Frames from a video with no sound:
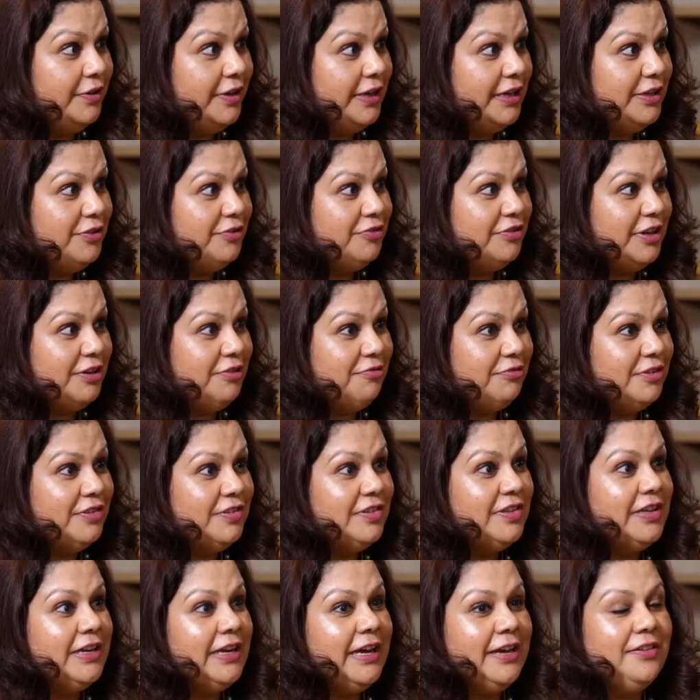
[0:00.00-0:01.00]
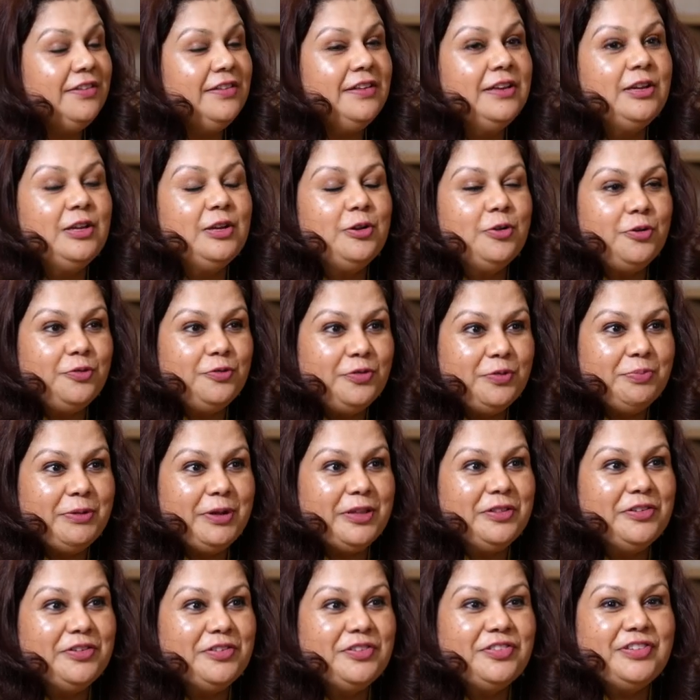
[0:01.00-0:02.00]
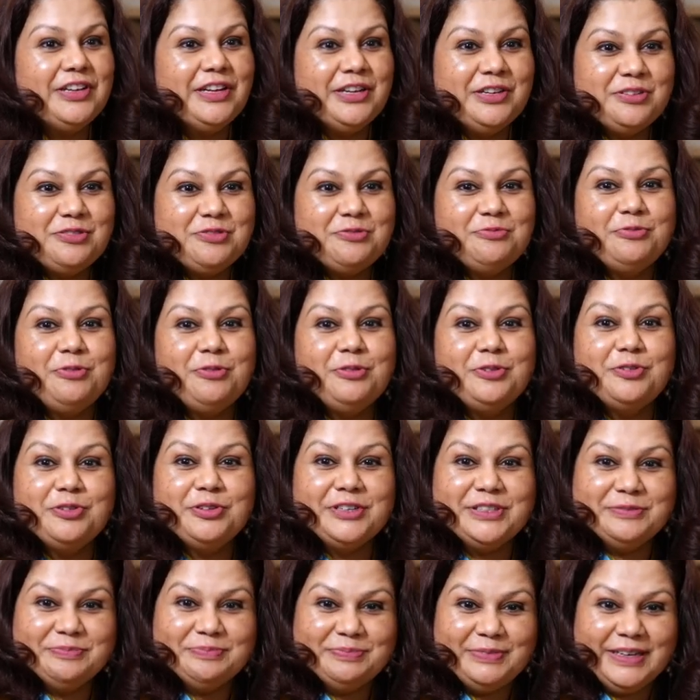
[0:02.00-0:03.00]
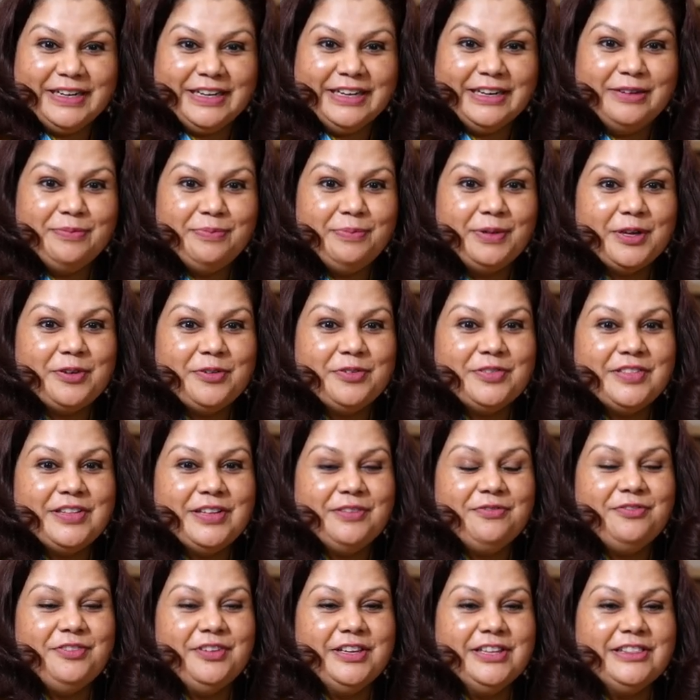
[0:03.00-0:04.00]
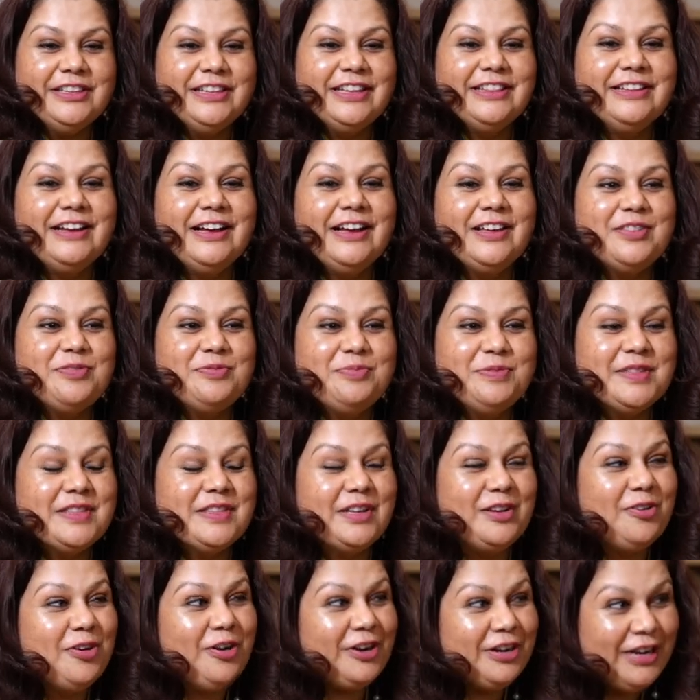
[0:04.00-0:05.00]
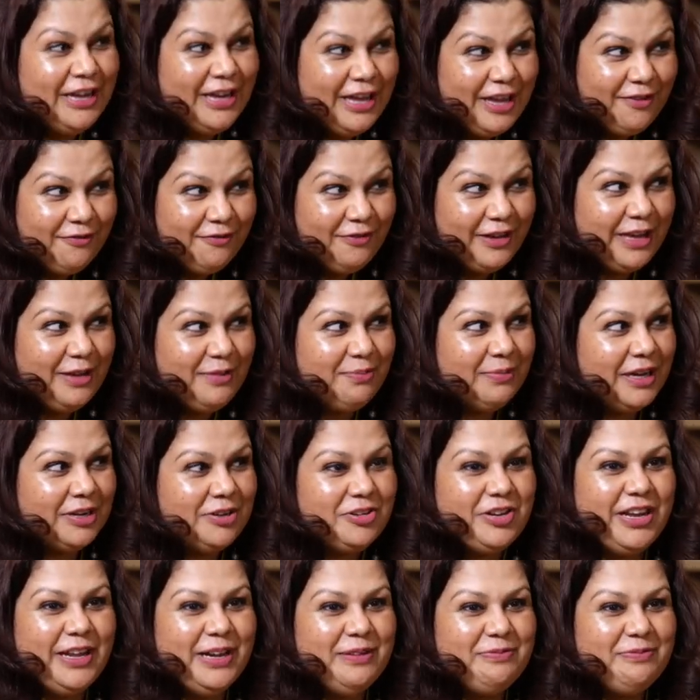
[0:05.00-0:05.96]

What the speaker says: very generous. And I think a lot of the mothers tend to also complain because they feel that the husbands are not very much